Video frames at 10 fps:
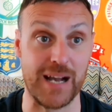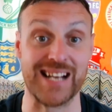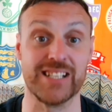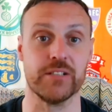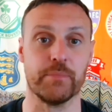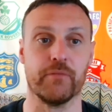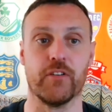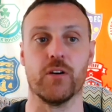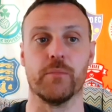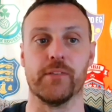passionate
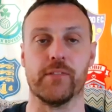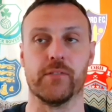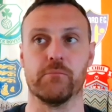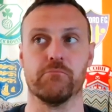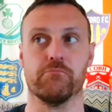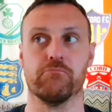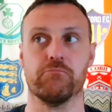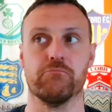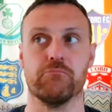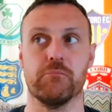performance
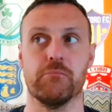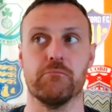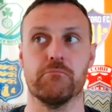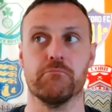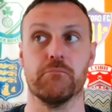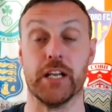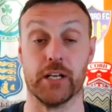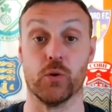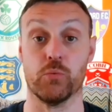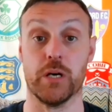in
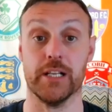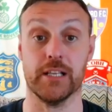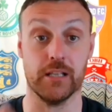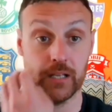a good while.